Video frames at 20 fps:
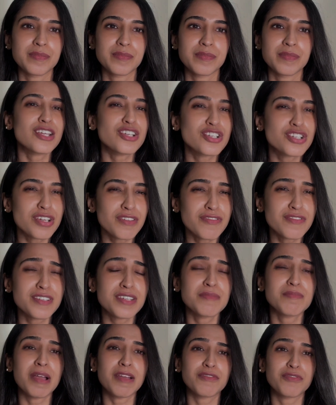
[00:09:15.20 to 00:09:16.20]
Has
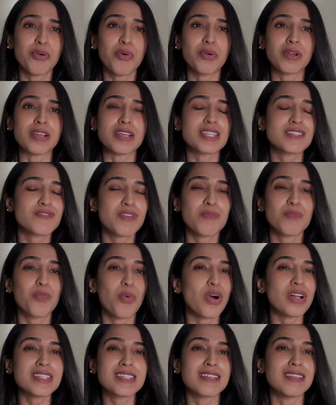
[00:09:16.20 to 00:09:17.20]
shifted my focus from
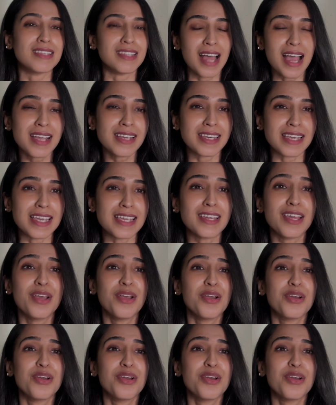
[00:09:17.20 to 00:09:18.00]
what's lacking